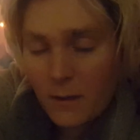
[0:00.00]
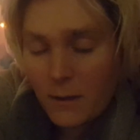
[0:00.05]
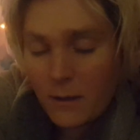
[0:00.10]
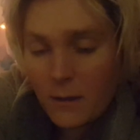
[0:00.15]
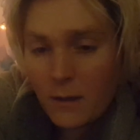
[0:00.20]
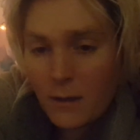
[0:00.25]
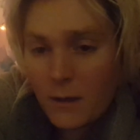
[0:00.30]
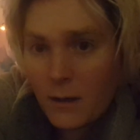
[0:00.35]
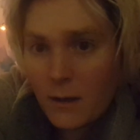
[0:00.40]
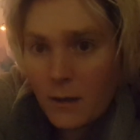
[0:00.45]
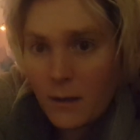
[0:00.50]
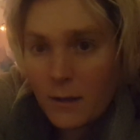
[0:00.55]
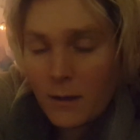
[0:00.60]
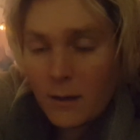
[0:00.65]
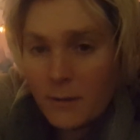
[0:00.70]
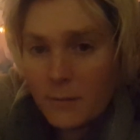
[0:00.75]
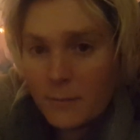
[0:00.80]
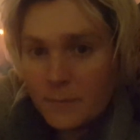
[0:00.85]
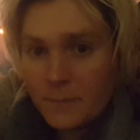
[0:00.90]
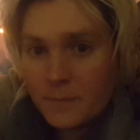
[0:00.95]

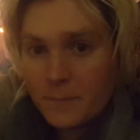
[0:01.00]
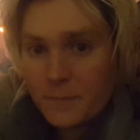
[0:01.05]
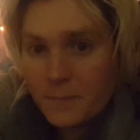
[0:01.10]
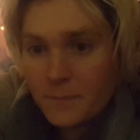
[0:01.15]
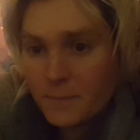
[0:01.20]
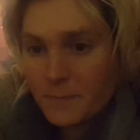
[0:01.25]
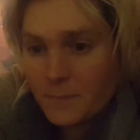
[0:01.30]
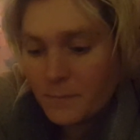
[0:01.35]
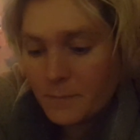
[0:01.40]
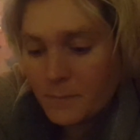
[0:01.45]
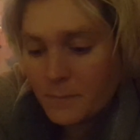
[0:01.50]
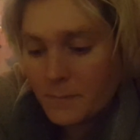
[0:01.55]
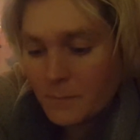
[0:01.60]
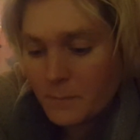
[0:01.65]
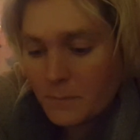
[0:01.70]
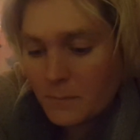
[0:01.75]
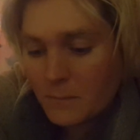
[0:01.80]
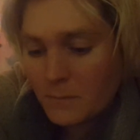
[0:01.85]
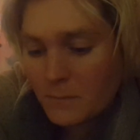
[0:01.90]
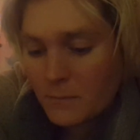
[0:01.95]

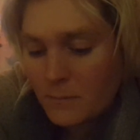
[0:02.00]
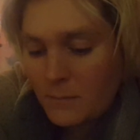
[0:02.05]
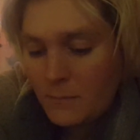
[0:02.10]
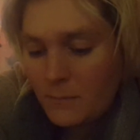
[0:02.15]
(no one is talking)